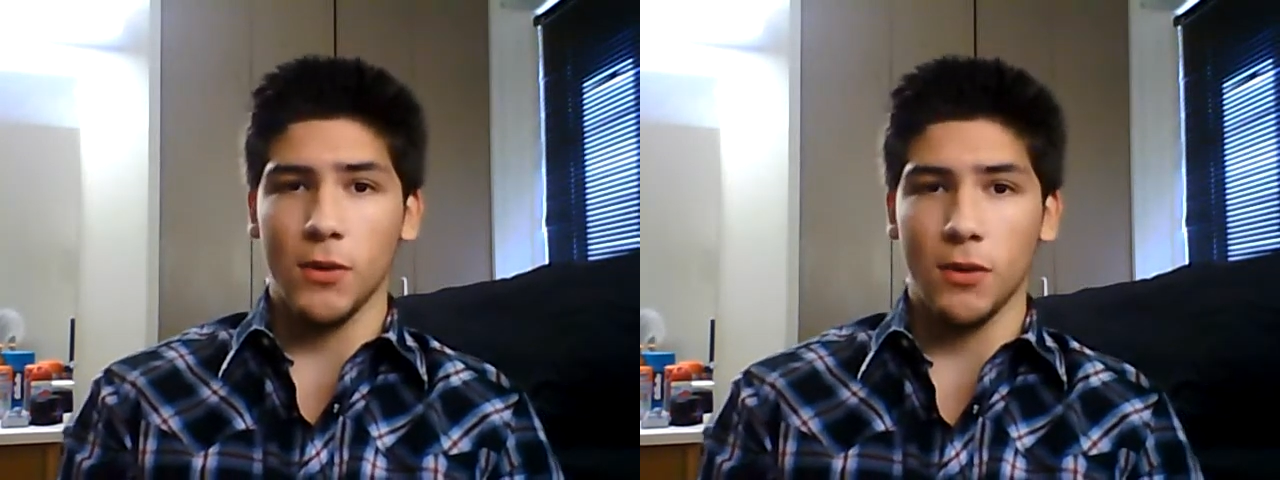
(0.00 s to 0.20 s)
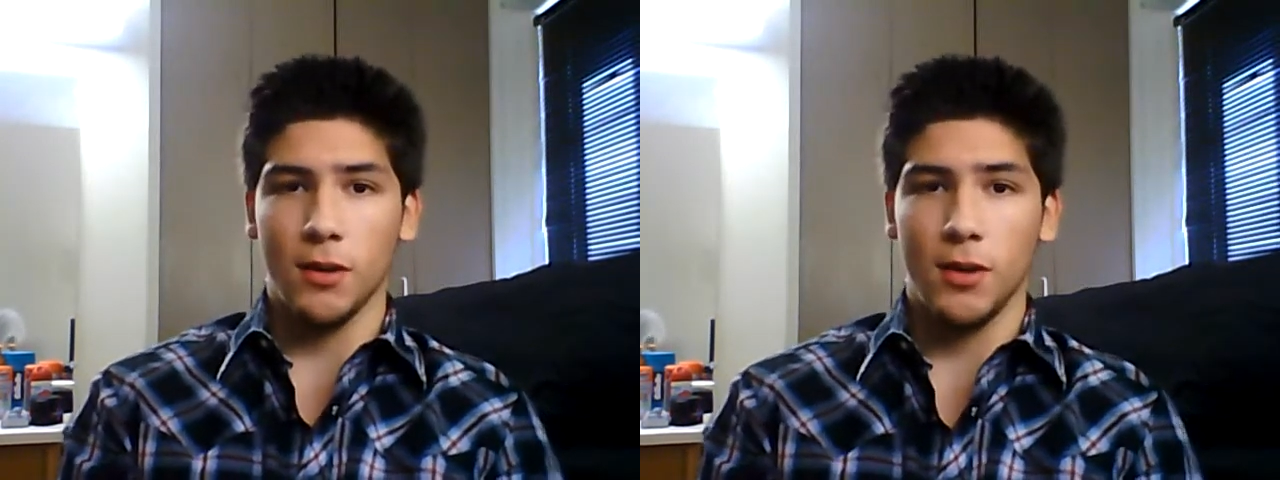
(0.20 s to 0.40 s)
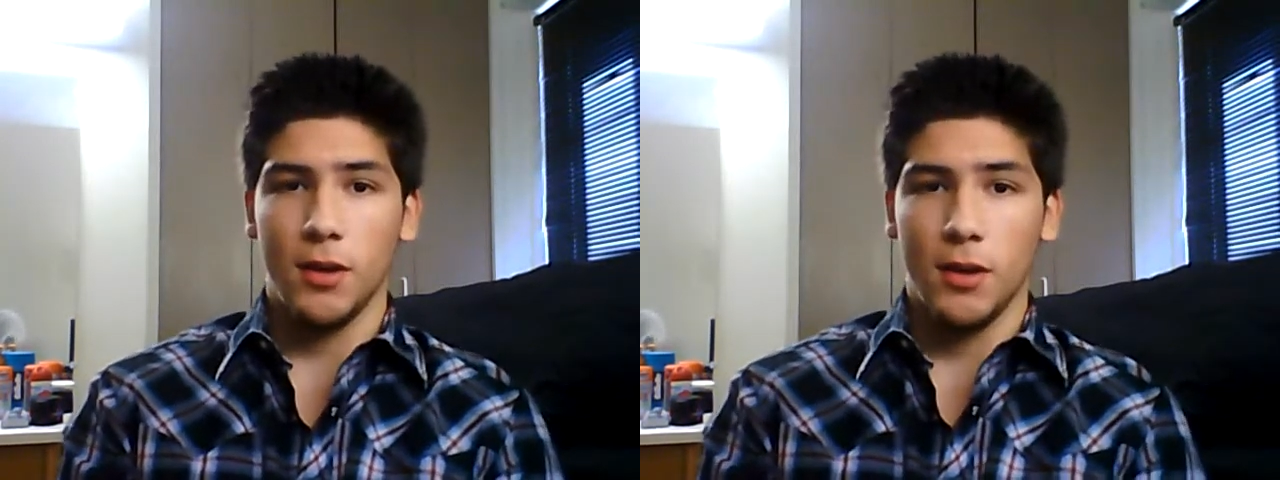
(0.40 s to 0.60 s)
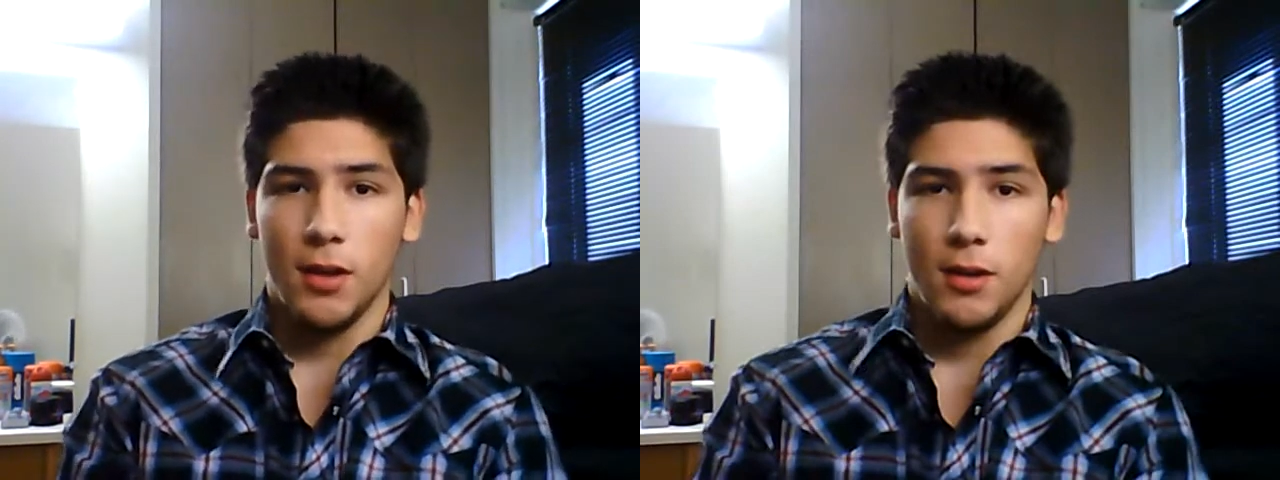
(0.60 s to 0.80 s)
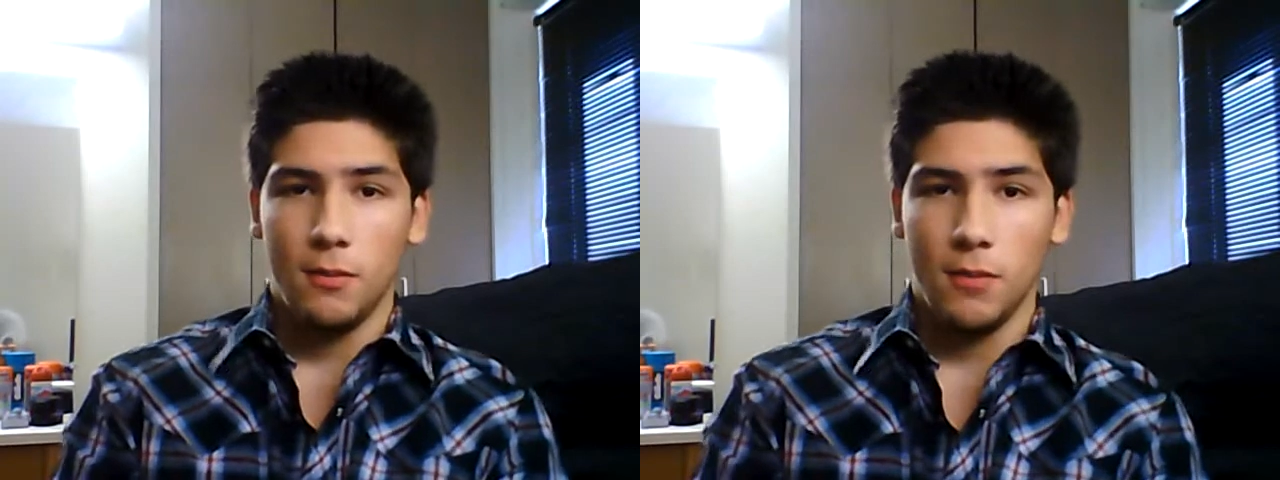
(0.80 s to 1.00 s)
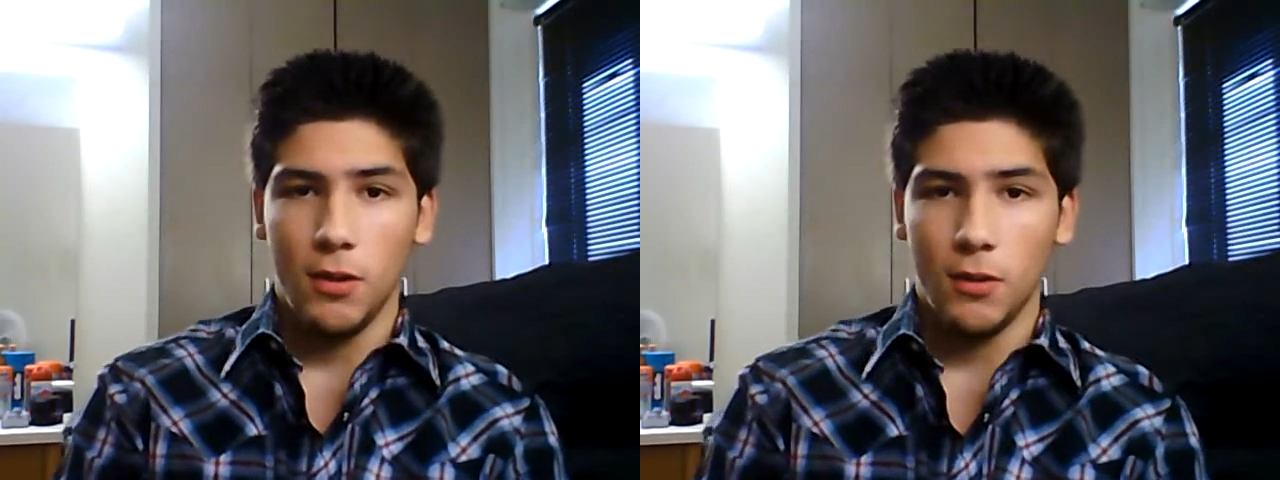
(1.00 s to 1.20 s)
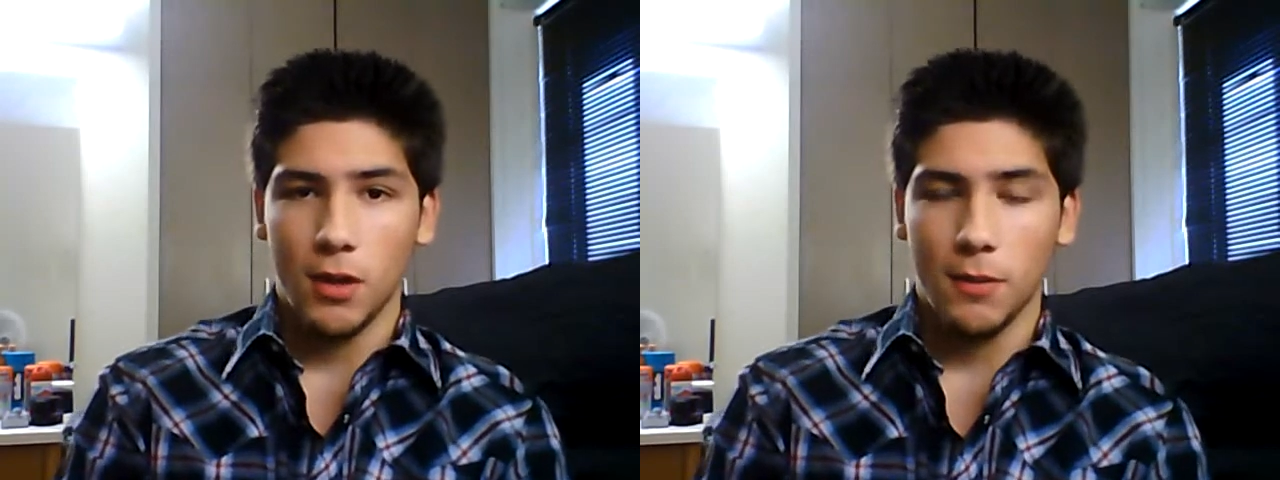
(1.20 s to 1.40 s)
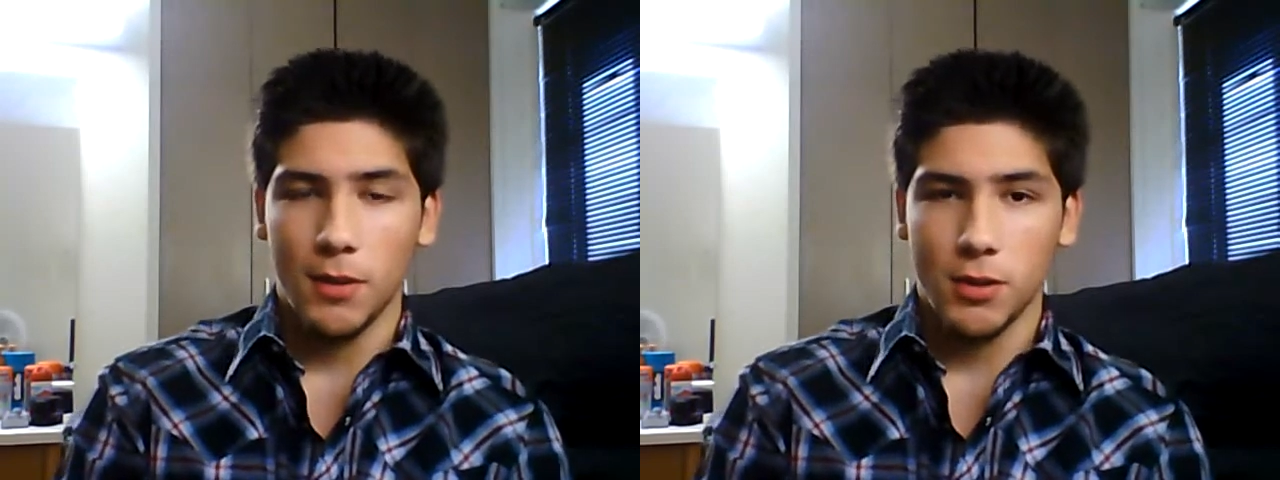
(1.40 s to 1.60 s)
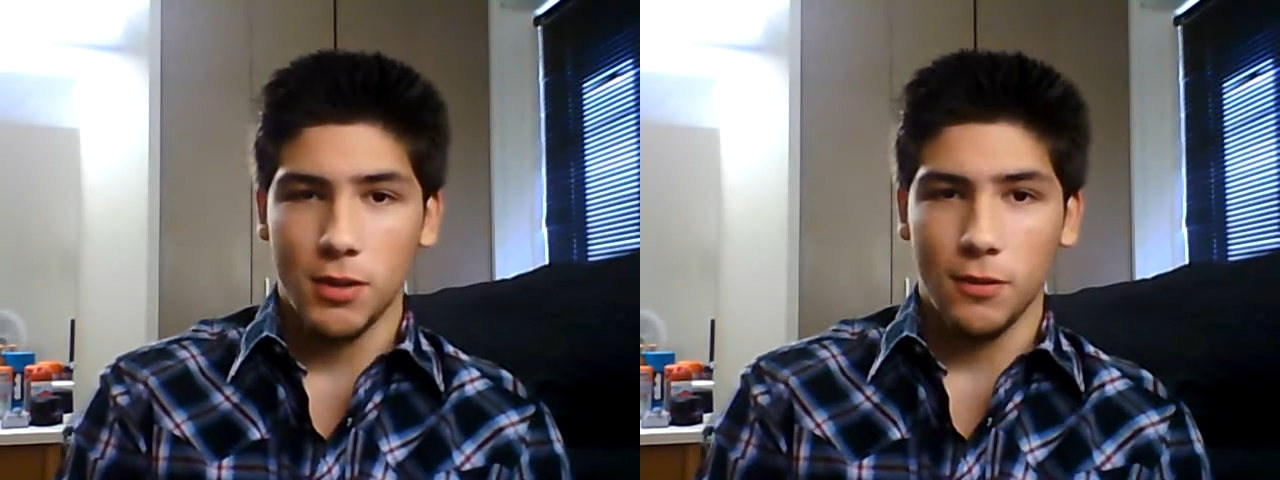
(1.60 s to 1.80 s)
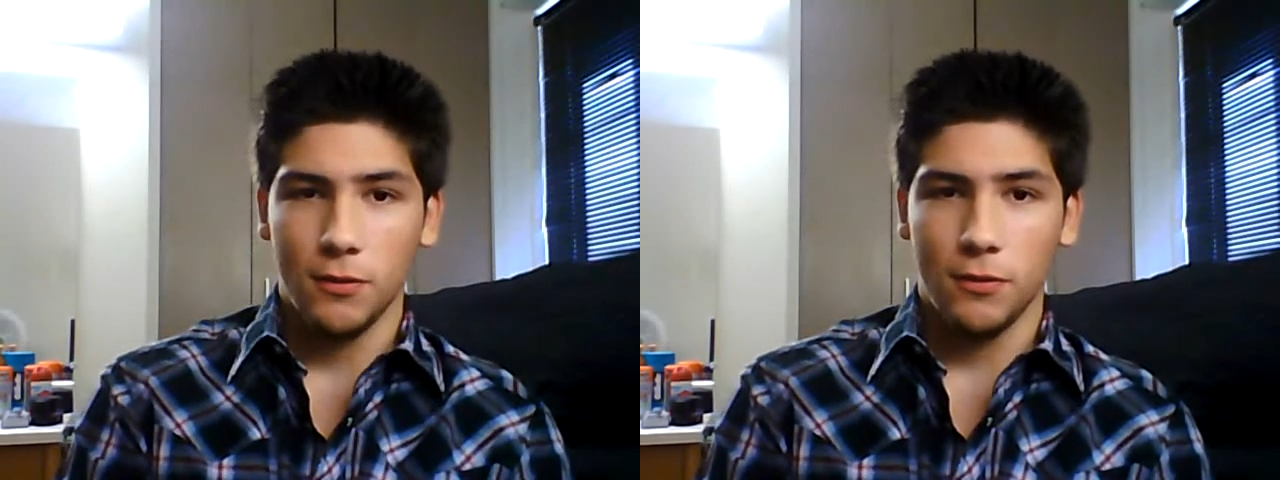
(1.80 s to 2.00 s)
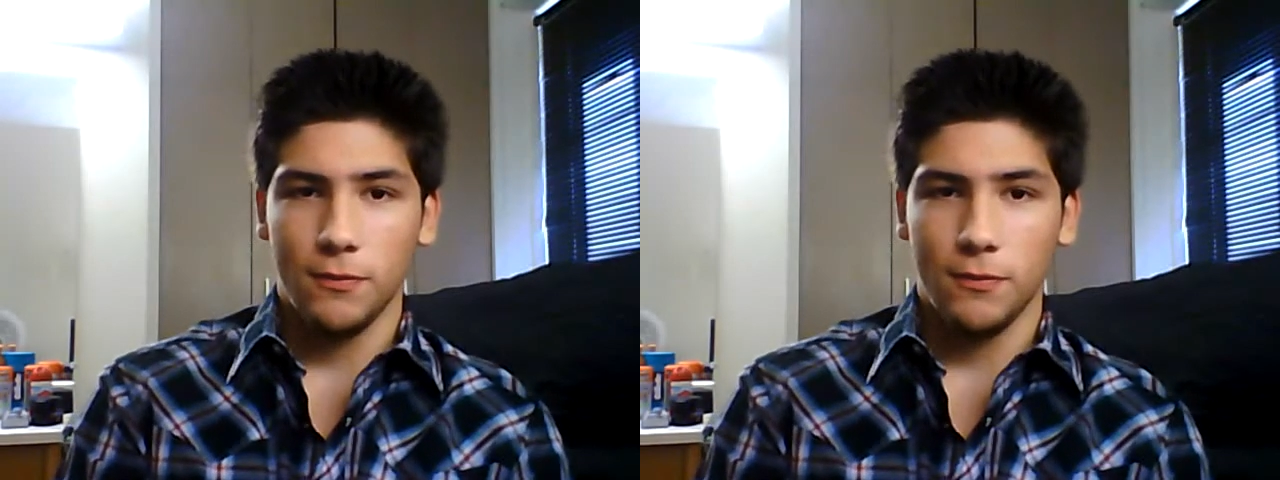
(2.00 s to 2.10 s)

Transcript: or me doing a bunch of,